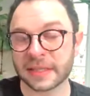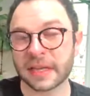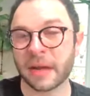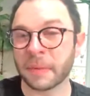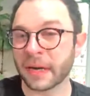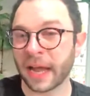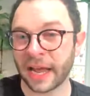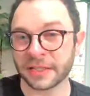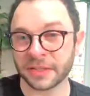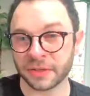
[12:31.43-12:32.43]
And then I'm going to
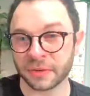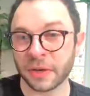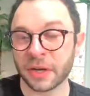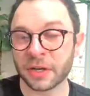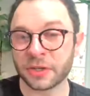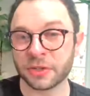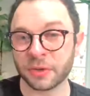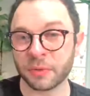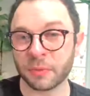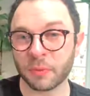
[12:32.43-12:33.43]
ask you
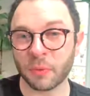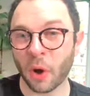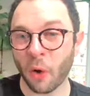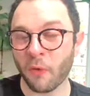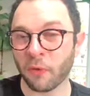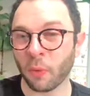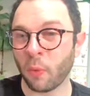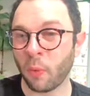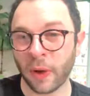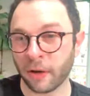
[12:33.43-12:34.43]
to
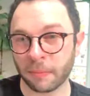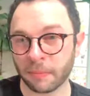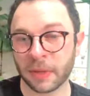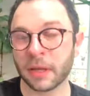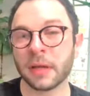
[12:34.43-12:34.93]
overwhelm